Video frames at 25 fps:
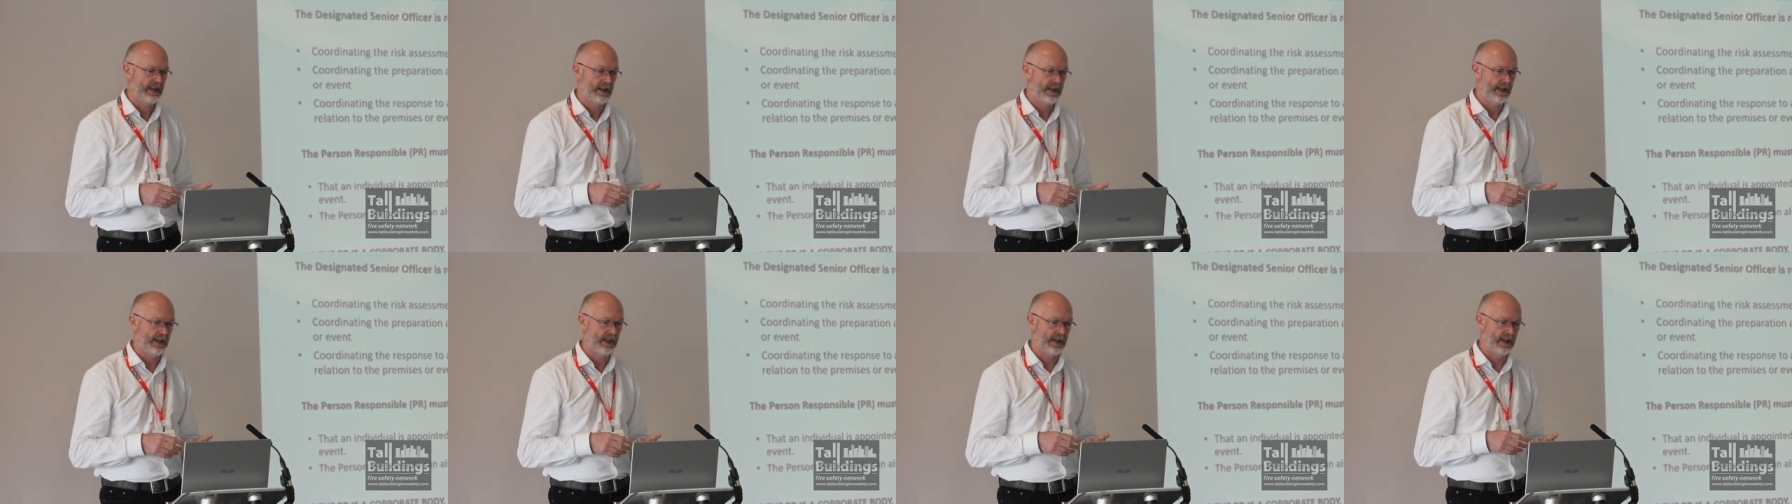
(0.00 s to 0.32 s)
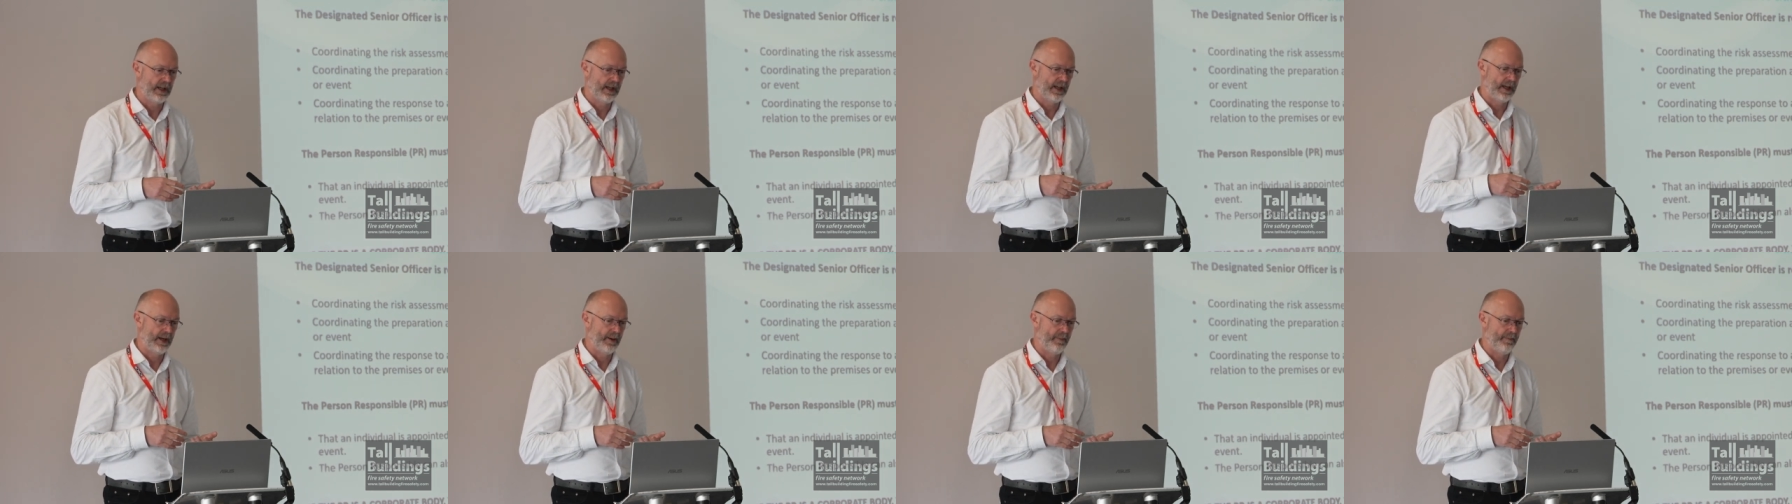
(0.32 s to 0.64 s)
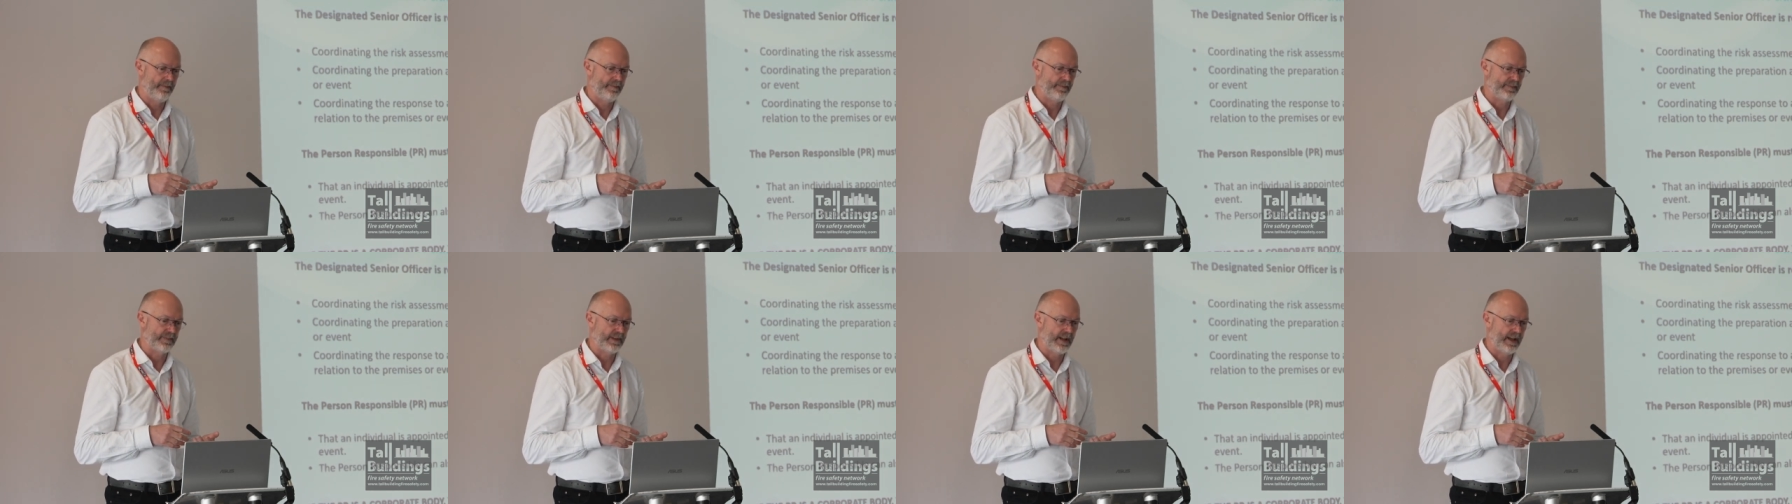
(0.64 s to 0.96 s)

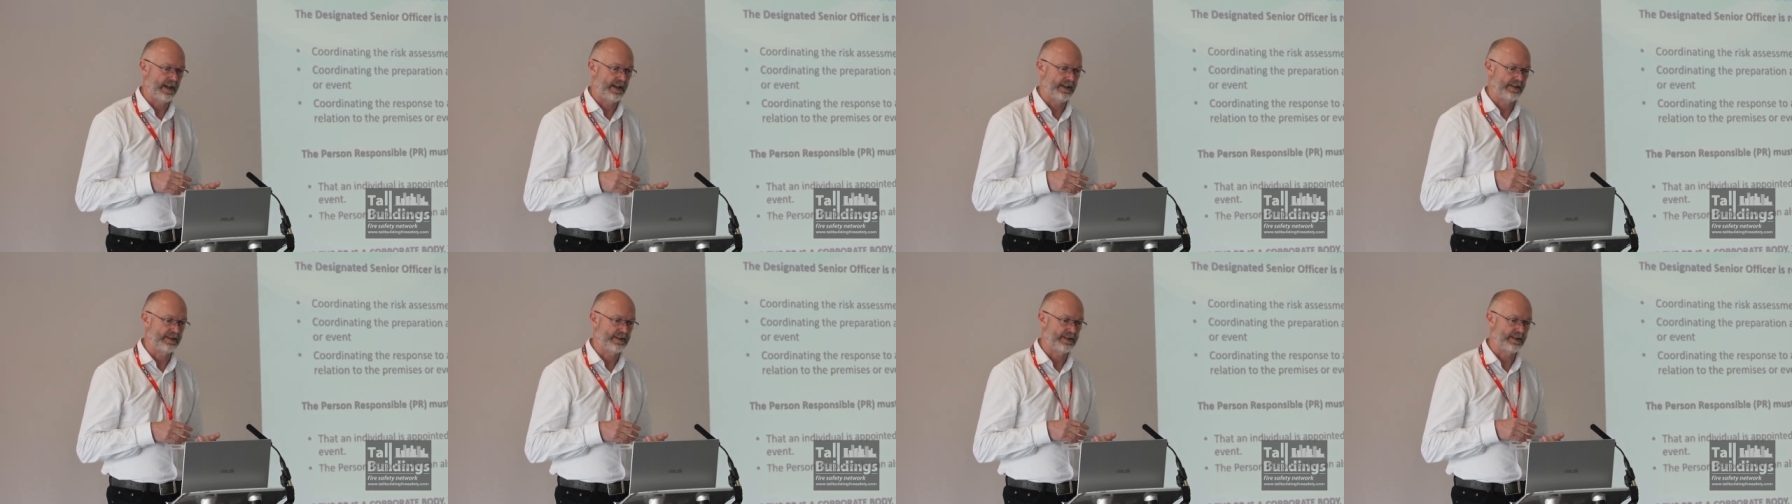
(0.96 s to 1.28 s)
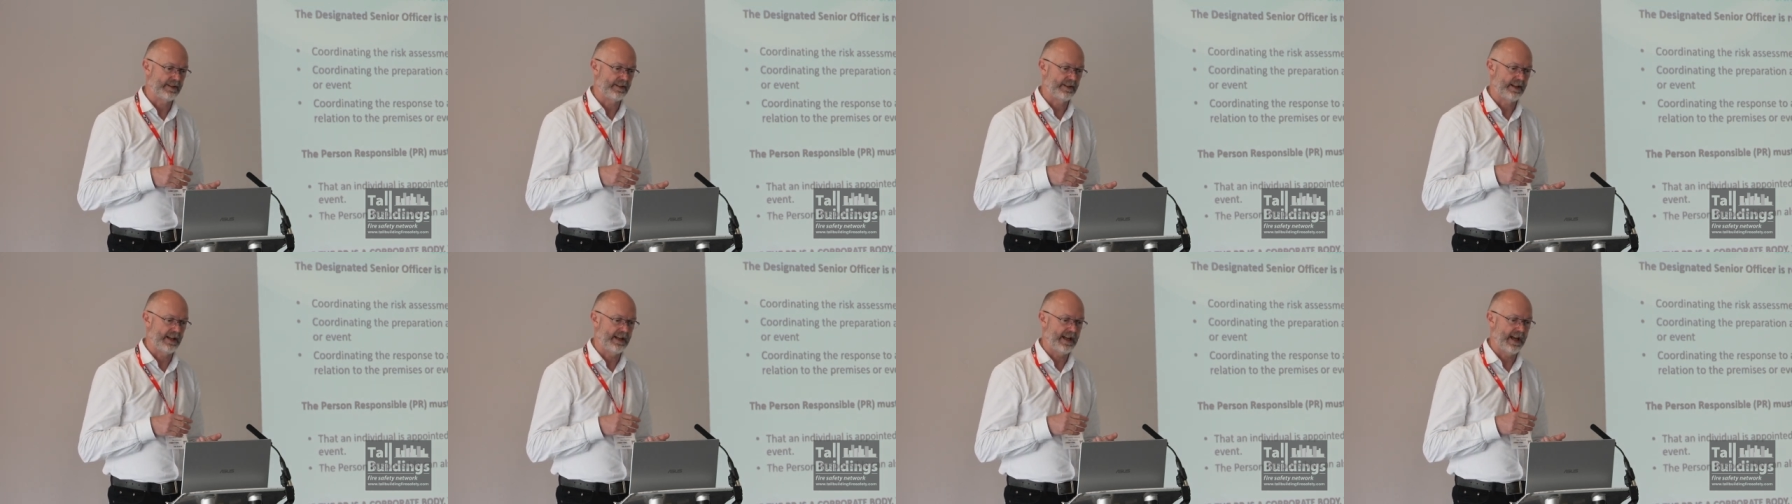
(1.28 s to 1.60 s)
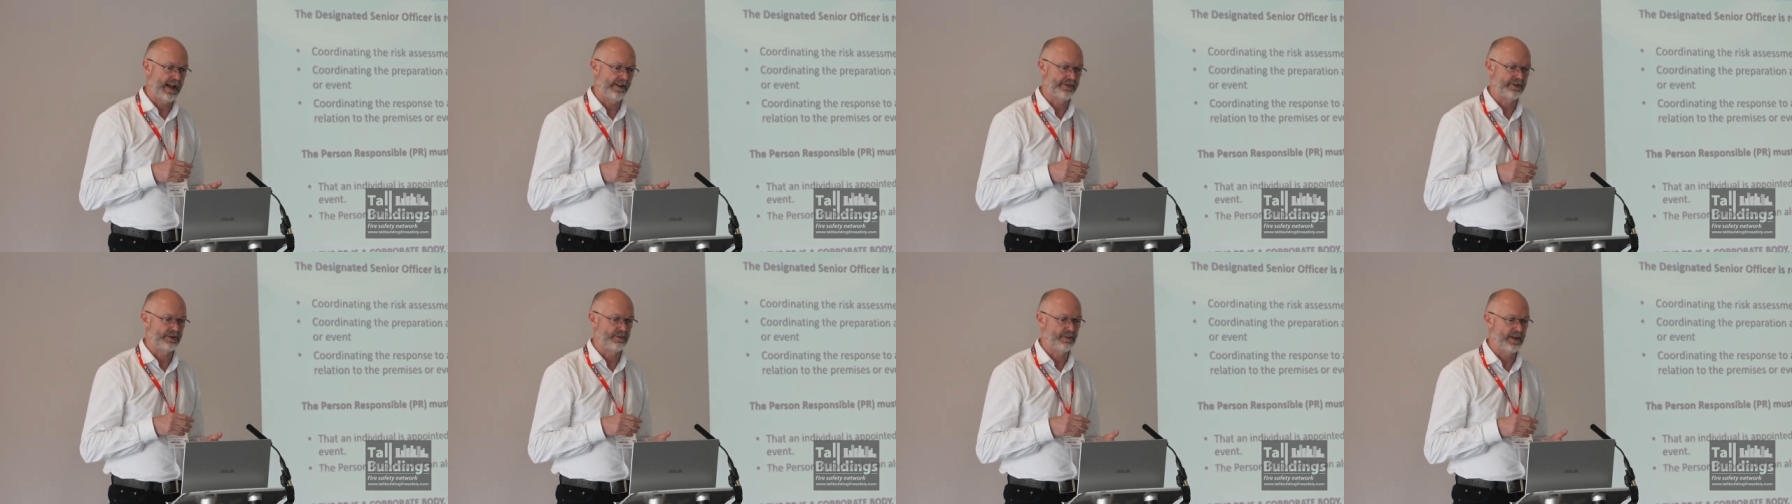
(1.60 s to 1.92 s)
um, and they
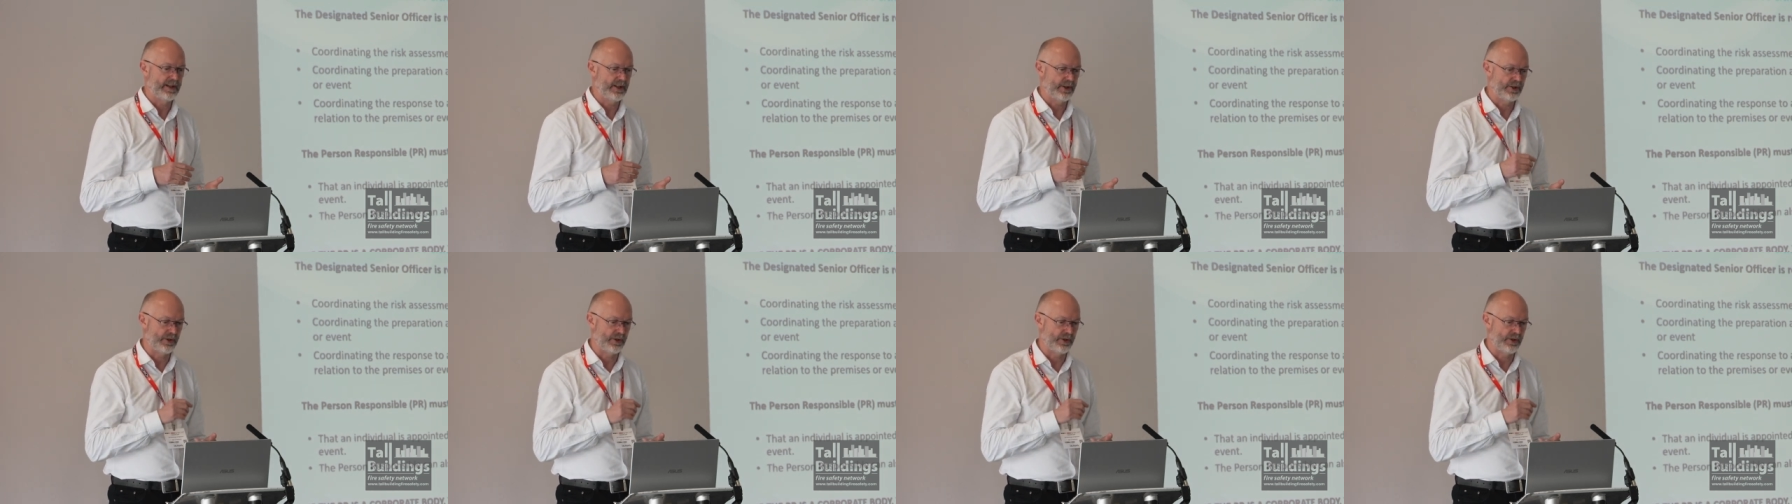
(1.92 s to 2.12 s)
have to make